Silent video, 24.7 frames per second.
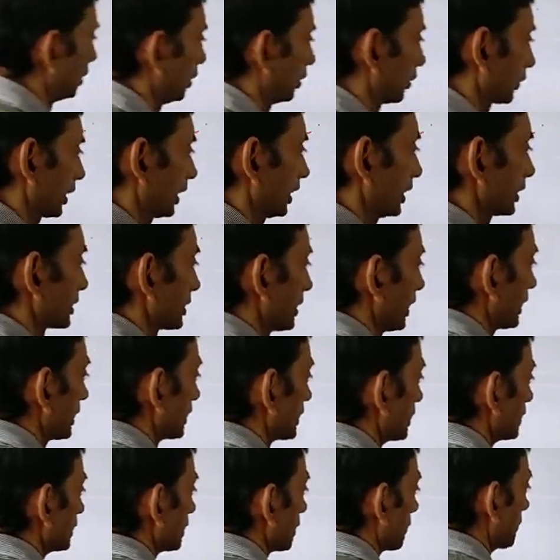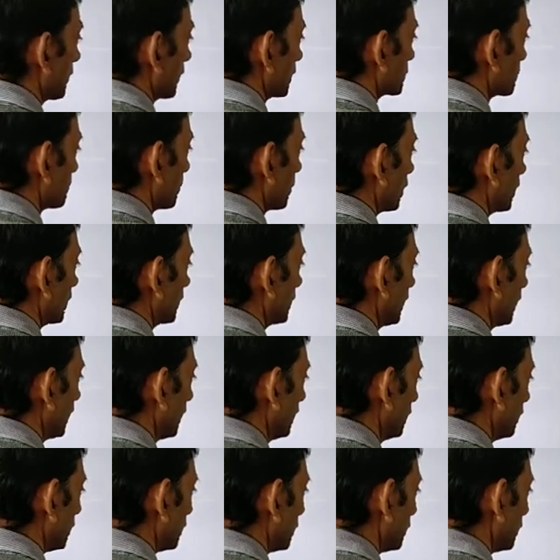Okay, so this is a fixed point A.